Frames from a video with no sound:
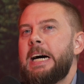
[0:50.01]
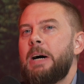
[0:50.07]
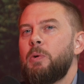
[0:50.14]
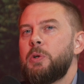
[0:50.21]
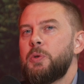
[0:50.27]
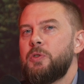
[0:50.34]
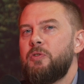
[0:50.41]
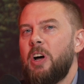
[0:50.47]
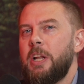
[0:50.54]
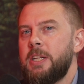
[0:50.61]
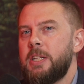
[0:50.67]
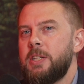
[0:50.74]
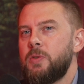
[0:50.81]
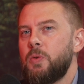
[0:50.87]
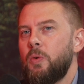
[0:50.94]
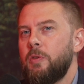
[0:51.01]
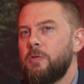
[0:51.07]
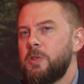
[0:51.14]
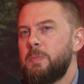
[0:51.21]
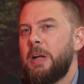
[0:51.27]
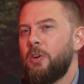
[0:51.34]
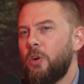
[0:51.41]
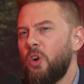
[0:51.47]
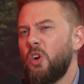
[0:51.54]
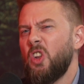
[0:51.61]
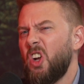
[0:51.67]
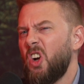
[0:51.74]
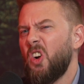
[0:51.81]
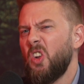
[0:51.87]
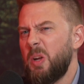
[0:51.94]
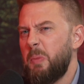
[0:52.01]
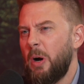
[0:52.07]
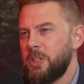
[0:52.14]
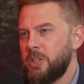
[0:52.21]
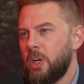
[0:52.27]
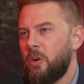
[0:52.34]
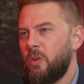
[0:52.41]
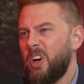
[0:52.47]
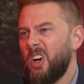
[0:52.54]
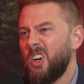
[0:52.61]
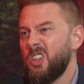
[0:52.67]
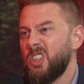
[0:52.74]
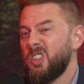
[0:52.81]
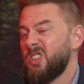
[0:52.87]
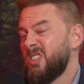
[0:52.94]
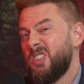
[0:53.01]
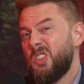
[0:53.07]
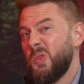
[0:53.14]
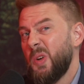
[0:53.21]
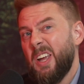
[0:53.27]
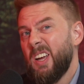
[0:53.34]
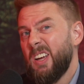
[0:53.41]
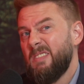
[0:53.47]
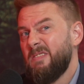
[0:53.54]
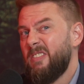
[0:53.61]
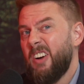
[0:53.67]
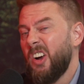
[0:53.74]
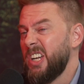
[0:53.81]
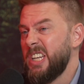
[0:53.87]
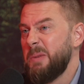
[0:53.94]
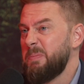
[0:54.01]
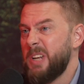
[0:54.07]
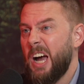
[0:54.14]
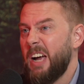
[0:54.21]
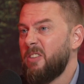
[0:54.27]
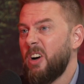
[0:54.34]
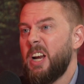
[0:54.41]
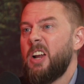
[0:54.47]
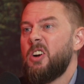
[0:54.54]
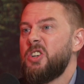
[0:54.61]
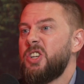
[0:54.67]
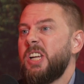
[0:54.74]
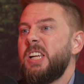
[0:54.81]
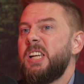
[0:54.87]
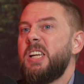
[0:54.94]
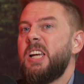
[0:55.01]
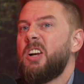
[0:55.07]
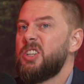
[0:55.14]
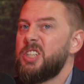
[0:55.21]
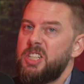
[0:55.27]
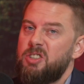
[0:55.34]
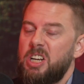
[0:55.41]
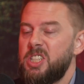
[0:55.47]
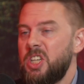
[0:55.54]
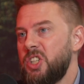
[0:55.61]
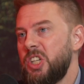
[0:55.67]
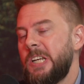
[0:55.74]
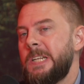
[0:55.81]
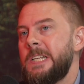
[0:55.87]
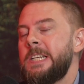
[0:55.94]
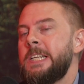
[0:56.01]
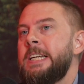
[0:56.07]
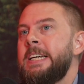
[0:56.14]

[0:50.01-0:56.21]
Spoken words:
which was fun to sort of spend early parts of career just doing very deep dive on energy transition.